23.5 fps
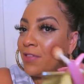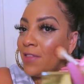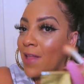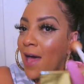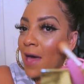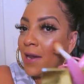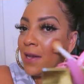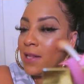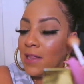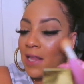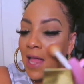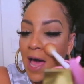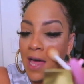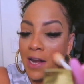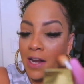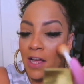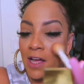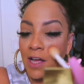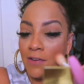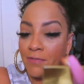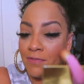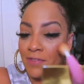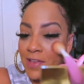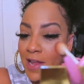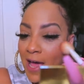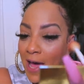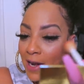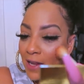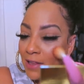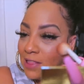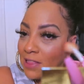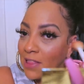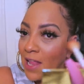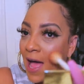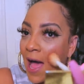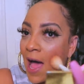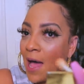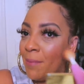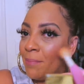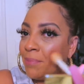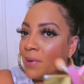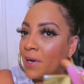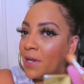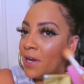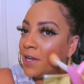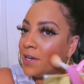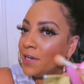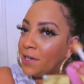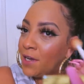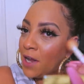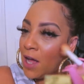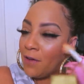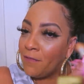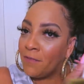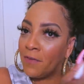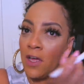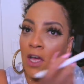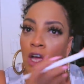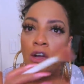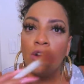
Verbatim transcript: Not a lot of, not a lot, but enough.